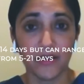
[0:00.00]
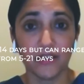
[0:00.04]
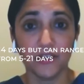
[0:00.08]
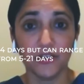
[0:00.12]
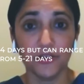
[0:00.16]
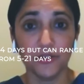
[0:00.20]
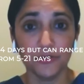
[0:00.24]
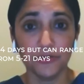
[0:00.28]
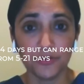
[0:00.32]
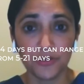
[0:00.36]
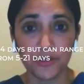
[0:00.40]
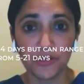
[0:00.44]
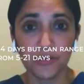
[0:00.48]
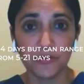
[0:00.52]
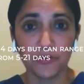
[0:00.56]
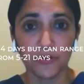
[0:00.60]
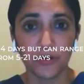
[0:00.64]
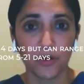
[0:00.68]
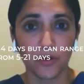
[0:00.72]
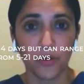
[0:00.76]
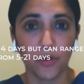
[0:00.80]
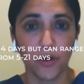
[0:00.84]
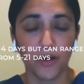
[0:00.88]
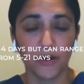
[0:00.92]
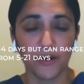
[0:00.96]
to
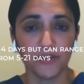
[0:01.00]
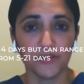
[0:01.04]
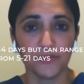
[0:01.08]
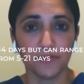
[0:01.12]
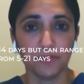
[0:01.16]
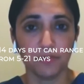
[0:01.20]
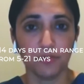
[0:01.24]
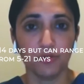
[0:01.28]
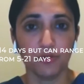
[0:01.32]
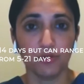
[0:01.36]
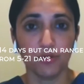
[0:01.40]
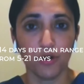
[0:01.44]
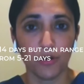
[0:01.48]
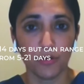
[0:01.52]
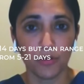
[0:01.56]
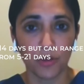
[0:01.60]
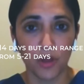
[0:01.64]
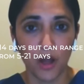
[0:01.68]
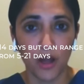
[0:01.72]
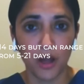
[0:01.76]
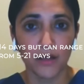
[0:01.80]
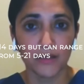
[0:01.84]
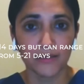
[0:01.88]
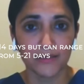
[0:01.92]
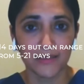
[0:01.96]
fourteen days,
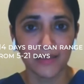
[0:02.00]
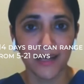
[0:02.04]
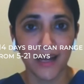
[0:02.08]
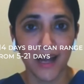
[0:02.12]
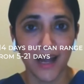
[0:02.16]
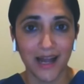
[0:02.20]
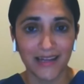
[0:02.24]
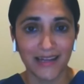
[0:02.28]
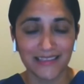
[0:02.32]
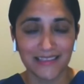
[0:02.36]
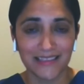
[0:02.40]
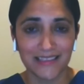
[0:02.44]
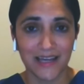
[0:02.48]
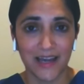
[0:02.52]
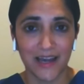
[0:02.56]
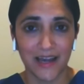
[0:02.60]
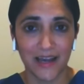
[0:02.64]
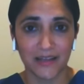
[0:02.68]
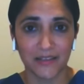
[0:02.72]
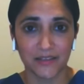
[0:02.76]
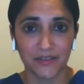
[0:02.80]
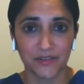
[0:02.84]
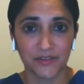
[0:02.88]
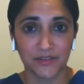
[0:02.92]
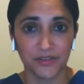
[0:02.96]
but can
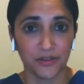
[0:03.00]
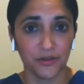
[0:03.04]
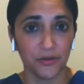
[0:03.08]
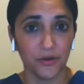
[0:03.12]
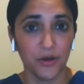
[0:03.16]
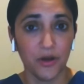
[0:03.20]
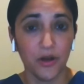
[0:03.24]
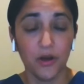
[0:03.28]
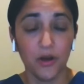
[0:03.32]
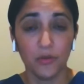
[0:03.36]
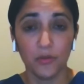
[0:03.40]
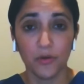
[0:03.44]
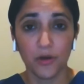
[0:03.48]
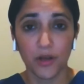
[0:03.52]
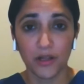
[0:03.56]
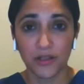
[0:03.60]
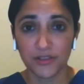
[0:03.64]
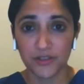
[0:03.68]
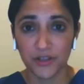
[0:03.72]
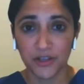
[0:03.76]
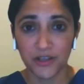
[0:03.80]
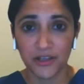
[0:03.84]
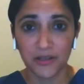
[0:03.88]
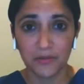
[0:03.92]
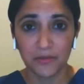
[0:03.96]
range from
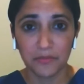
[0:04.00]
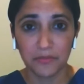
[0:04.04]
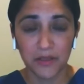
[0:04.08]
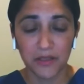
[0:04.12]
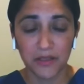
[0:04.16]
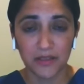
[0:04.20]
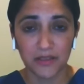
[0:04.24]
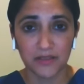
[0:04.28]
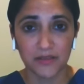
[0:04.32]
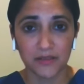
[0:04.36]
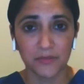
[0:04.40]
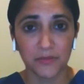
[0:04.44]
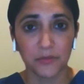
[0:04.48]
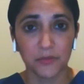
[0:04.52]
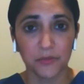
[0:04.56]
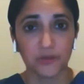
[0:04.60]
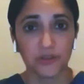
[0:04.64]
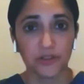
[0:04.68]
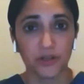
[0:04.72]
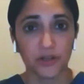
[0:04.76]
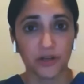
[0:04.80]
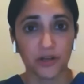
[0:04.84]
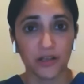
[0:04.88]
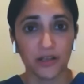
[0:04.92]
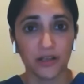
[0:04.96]
five to twenty-one
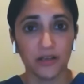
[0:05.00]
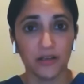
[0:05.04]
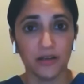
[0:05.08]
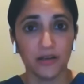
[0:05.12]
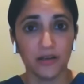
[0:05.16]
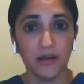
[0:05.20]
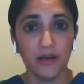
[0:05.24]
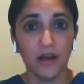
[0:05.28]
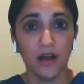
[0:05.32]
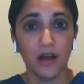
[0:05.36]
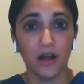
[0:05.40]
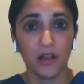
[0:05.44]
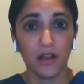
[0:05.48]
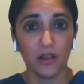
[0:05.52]
days.